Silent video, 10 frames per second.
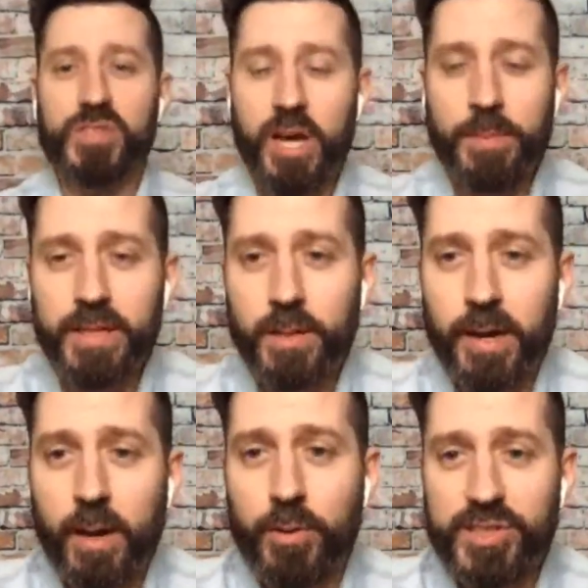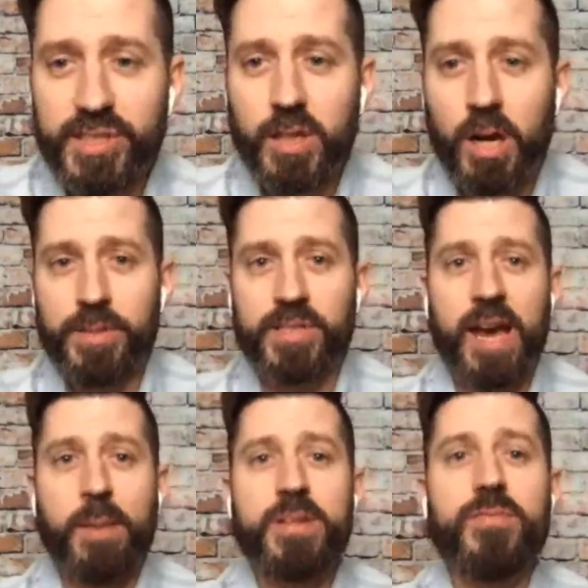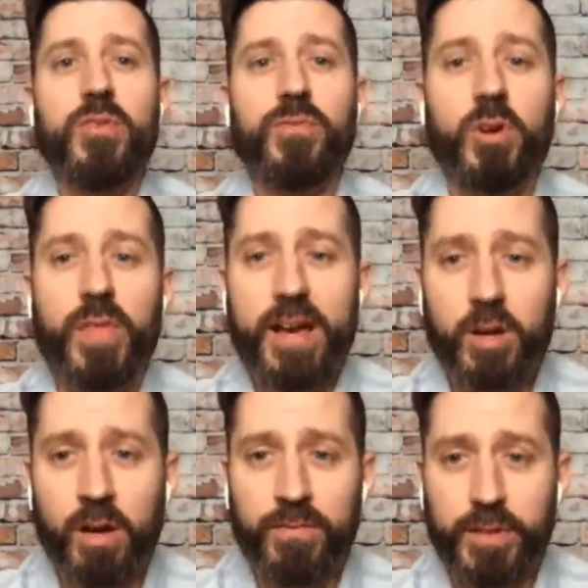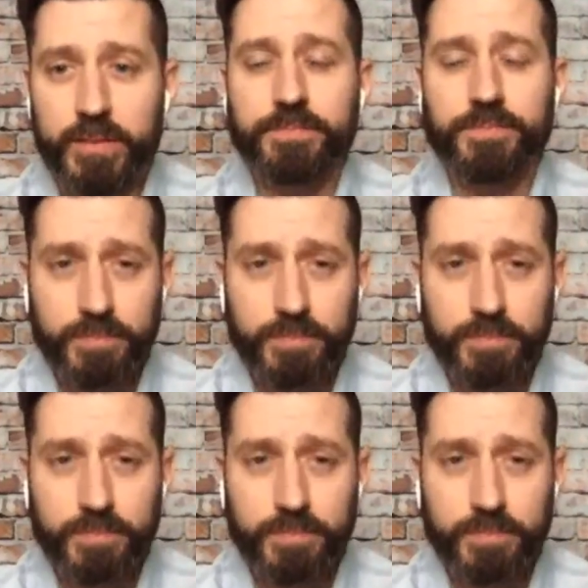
Tell me, come on, I want to see in the comments. How many of you feel that confident